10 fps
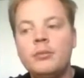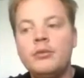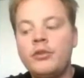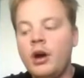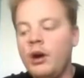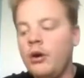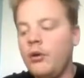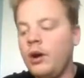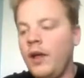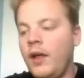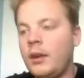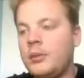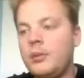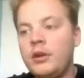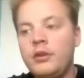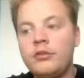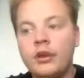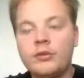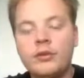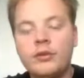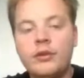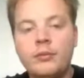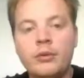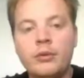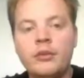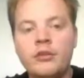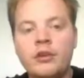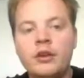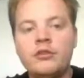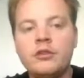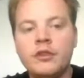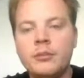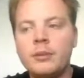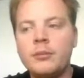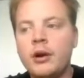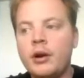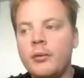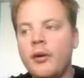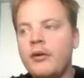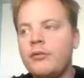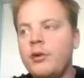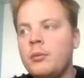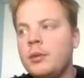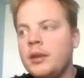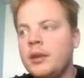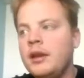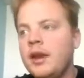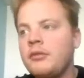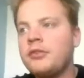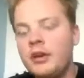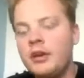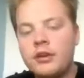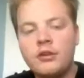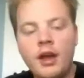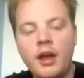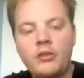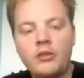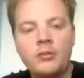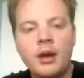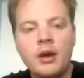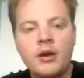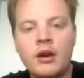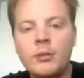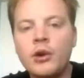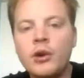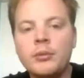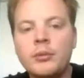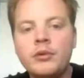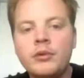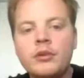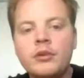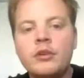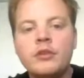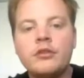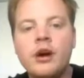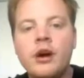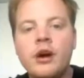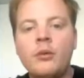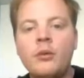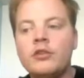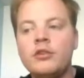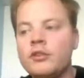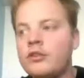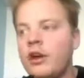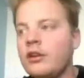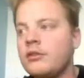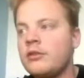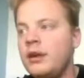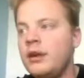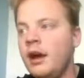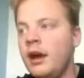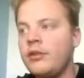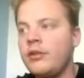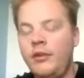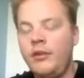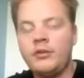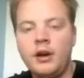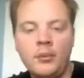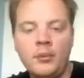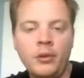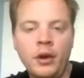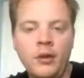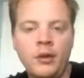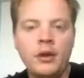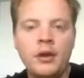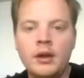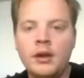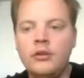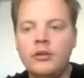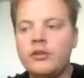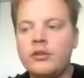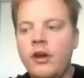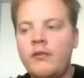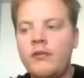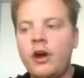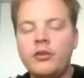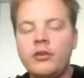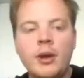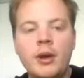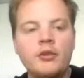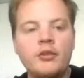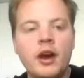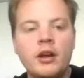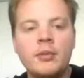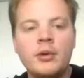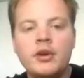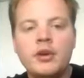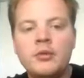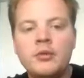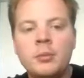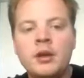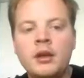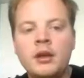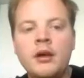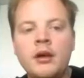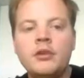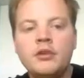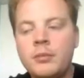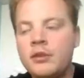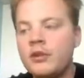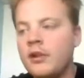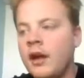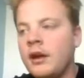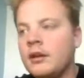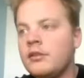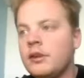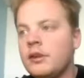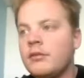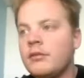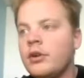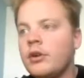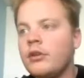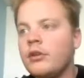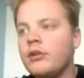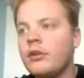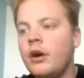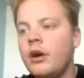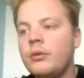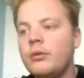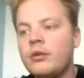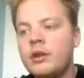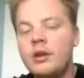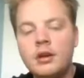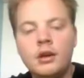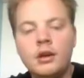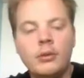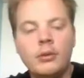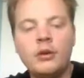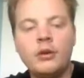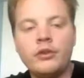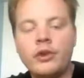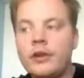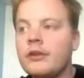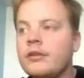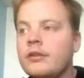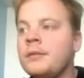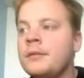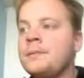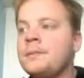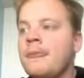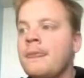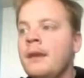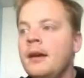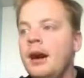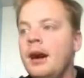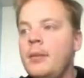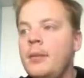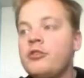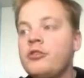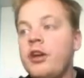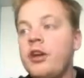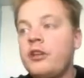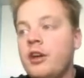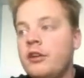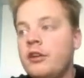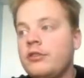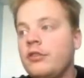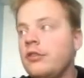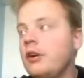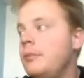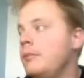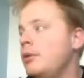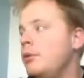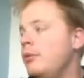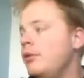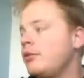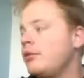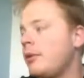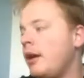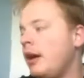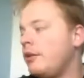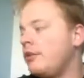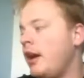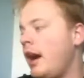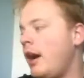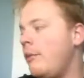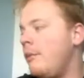So a lot of people, you can use all sorts of different presentations on the BigMarker platform, but PDFs tend to translate better onto more computers. So we just suggest PDFs. They're fast to upload. You can save all of your major documents as a PDF. It just makes it a lot easier for you as the host in hosting this. Make sure to test out your system. You would be surprised how